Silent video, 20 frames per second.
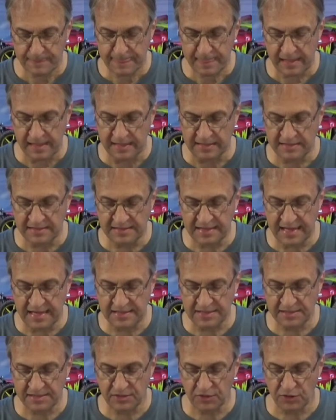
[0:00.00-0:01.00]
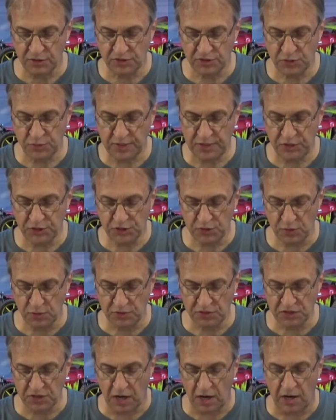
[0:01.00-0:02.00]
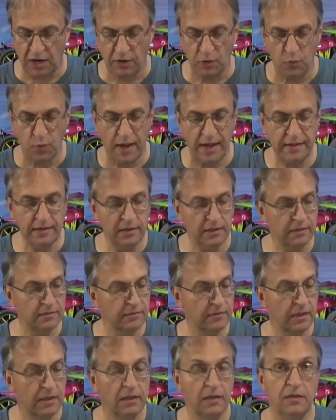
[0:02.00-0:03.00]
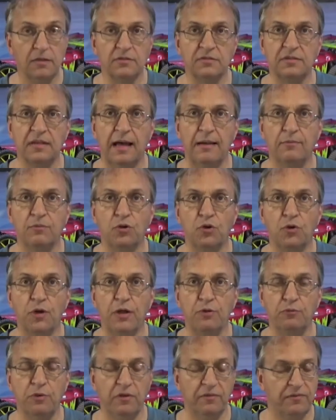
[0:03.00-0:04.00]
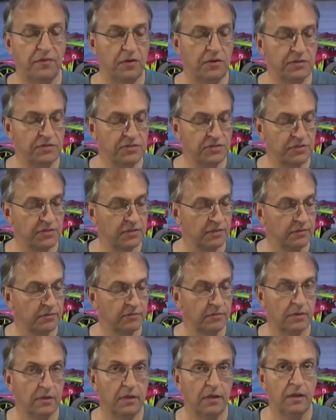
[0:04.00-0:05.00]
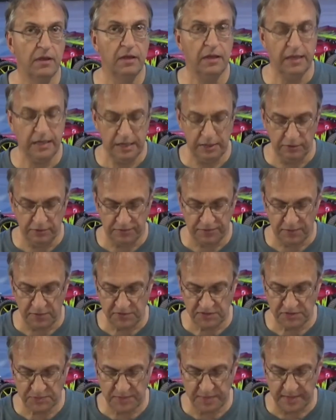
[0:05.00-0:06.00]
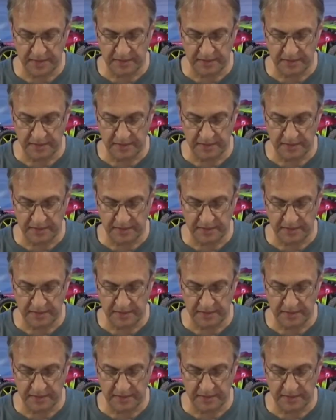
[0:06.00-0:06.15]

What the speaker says: it says the screen shows R1, so I'm going reverse in first speed.